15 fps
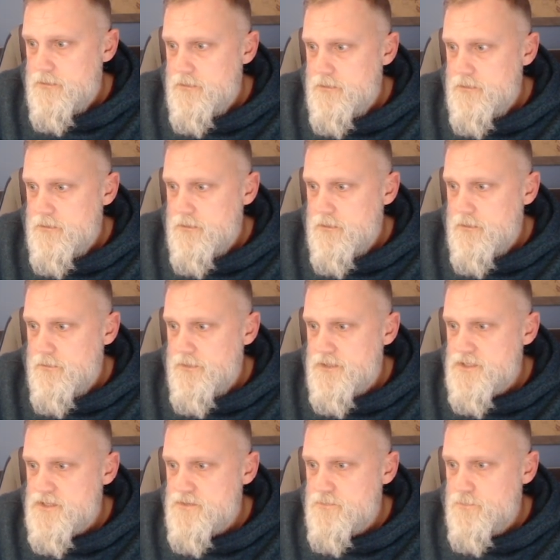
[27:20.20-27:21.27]
All
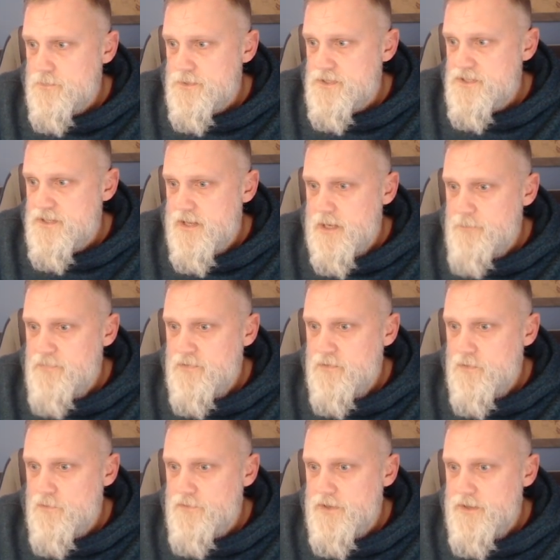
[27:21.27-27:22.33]
this was set up
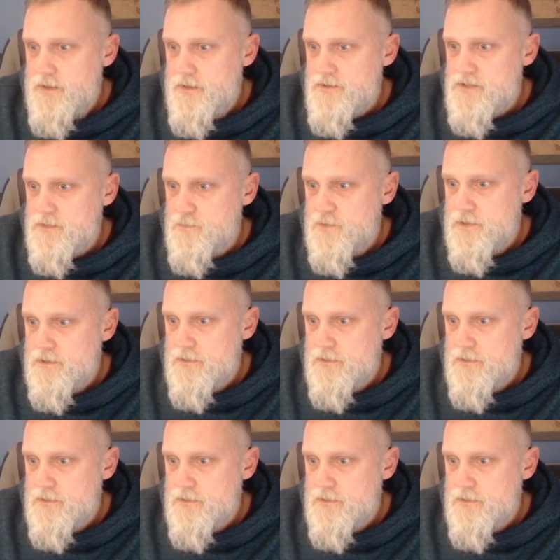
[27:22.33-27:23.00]
over here somewhere.